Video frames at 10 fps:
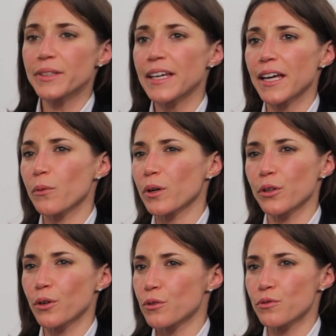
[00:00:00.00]
really anyone
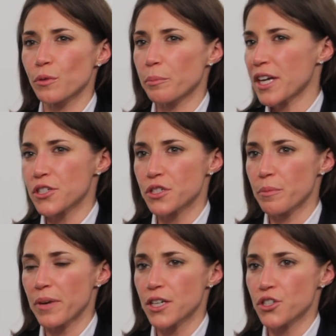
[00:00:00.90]
who goes from patient
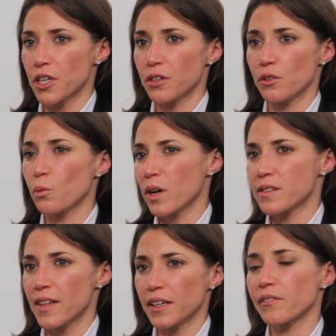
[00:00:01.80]
to patient and who
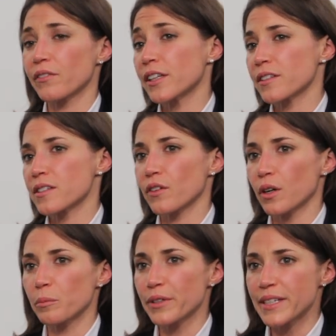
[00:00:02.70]
wants that convenience of a
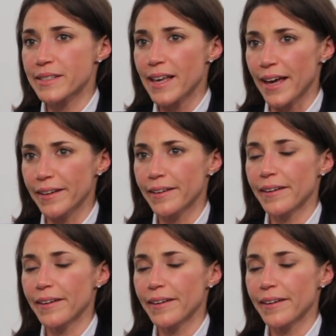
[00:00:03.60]
complete set.